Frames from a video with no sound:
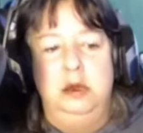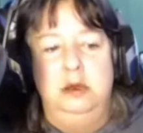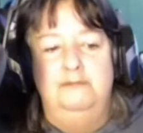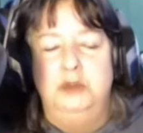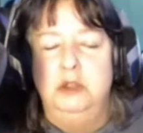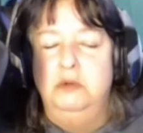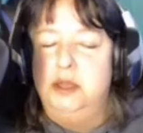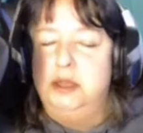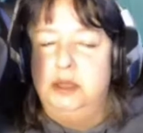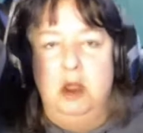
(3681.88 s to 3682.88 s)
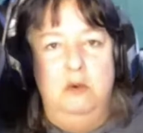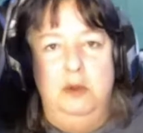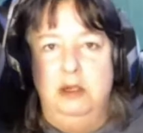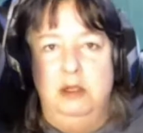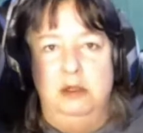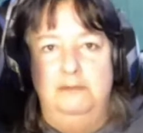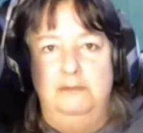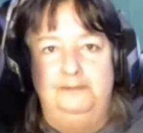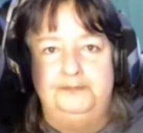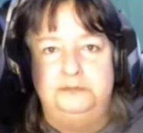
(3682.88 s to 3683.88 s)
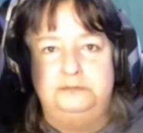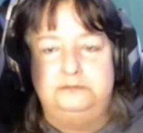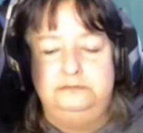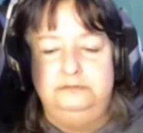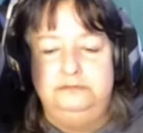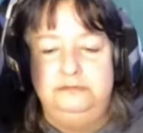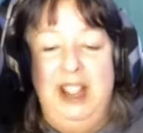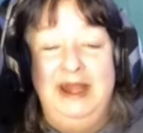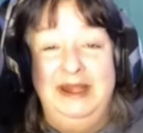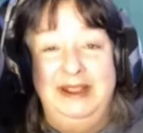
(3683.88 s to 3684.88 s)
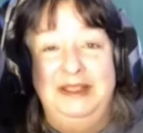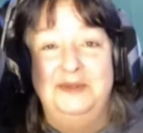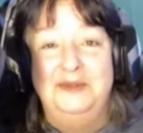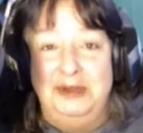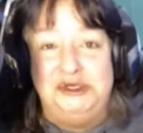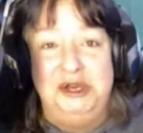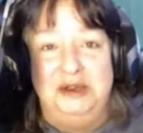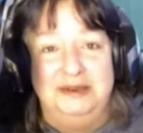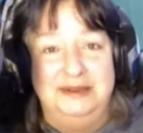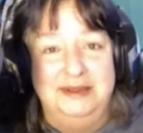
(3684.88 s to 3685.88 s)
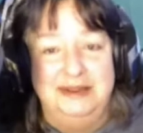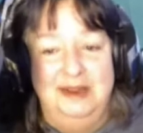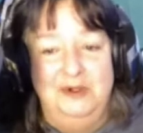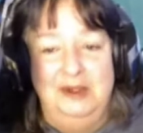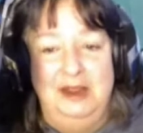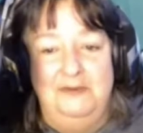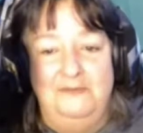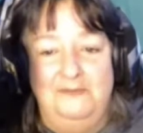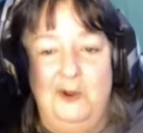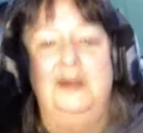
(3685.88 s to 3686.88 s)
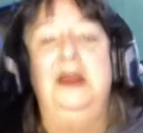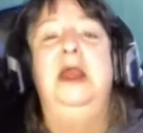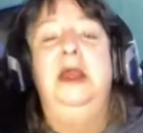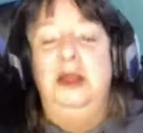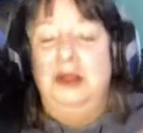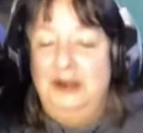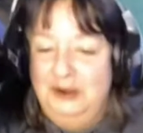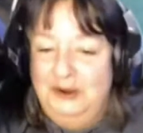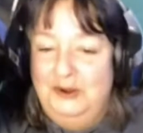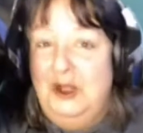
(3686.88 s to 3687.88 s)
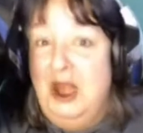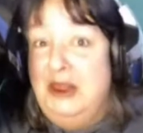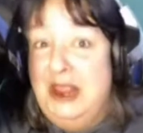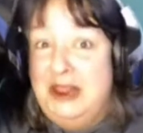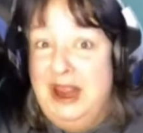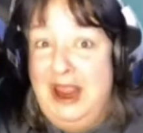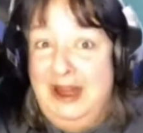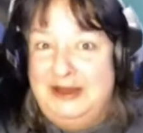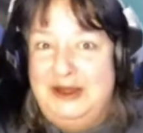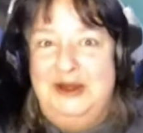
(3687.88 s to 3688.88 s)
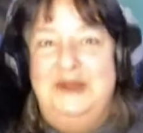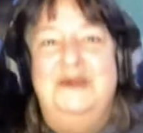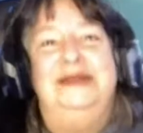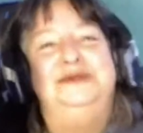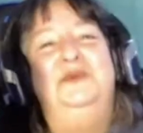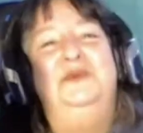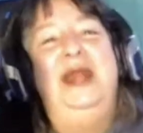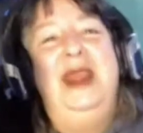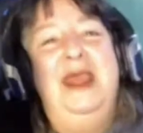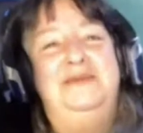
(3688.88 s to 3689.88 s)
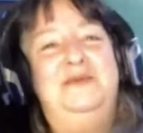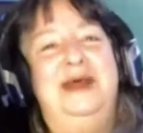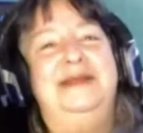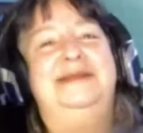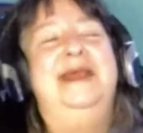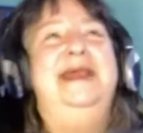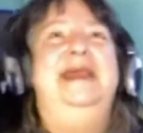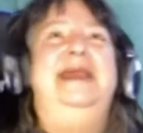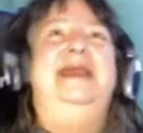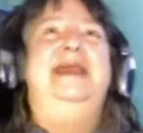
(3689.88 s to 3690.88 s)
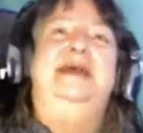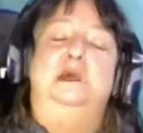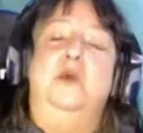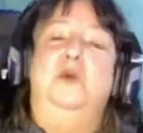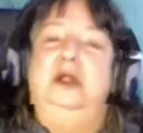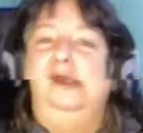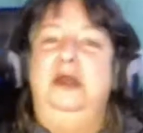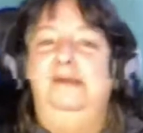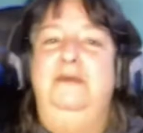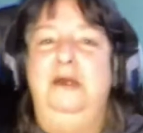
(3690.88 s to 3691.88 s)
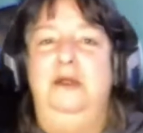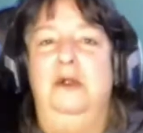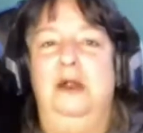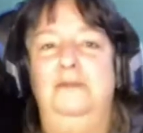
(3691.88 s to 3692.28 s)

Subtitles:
It was so weird. And it gives me chills because I've heard that before. Lunar, I'll answer your question. What happened is we were living in New York.